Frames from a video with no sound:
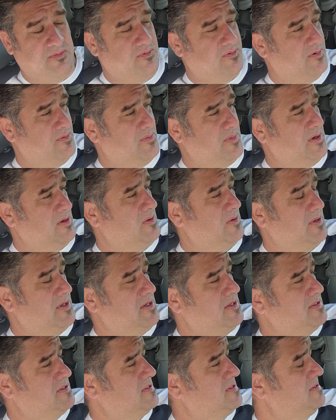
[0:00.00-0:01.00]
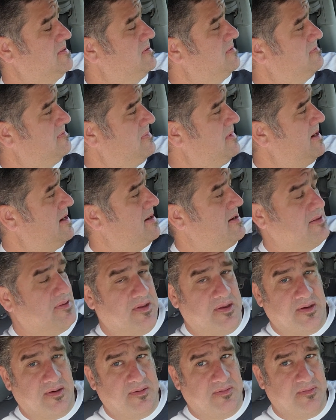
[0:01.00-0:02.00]
From illness to
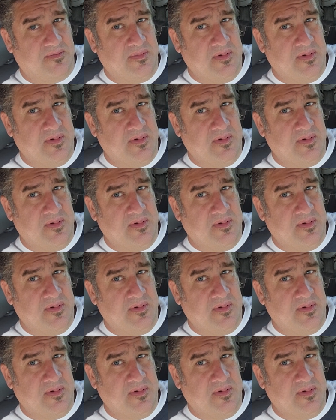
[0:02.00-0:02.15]
anything.